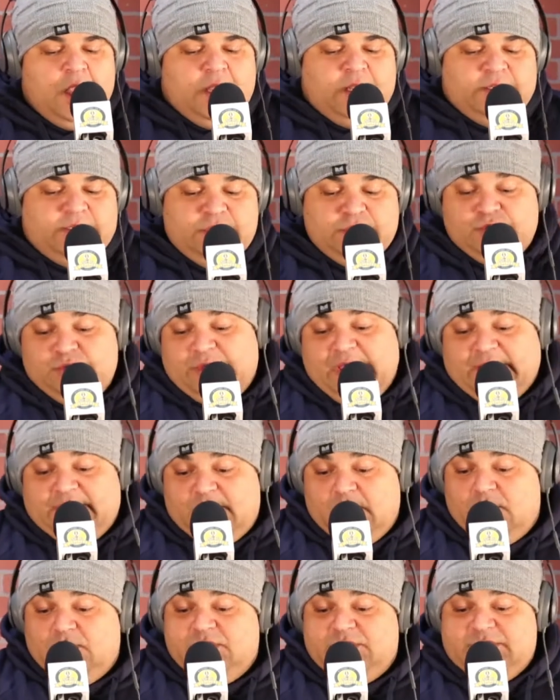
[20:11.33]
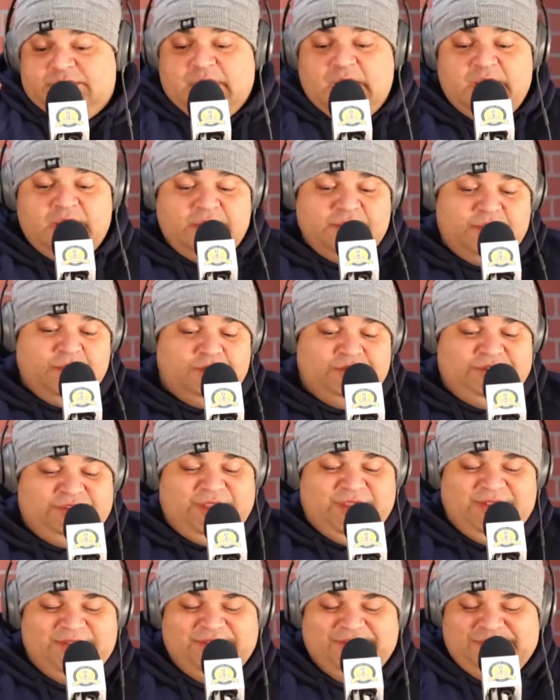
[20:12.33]
Did you get those,
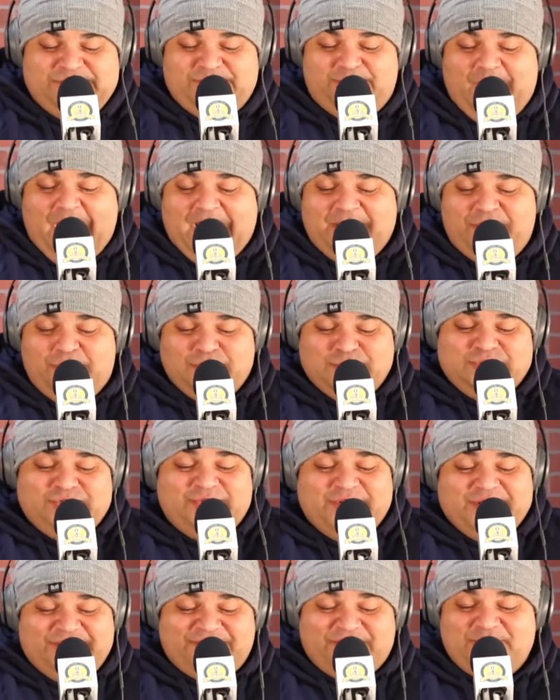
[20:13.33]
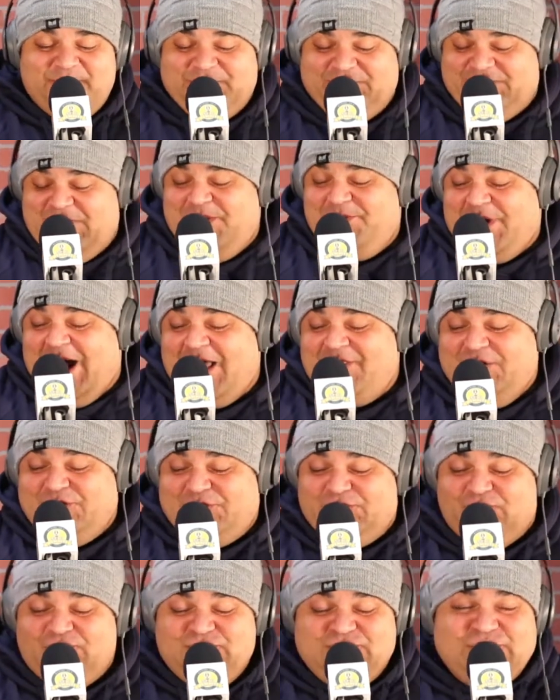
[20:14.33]
did you buy those grits from the same guy that
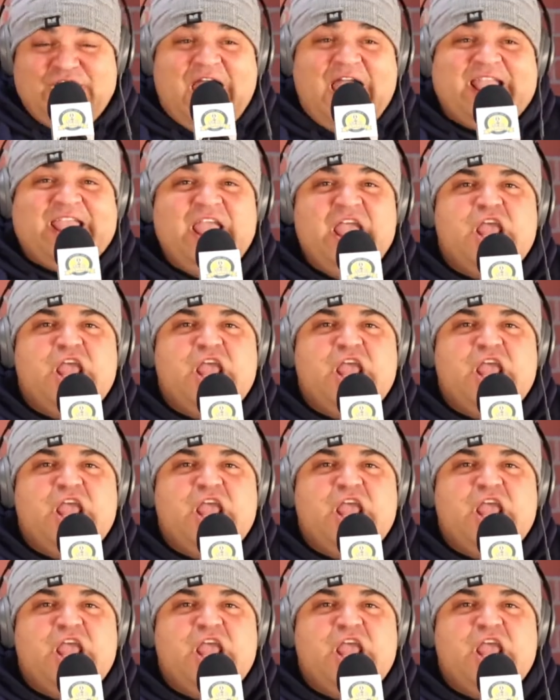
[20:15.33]
sold Jack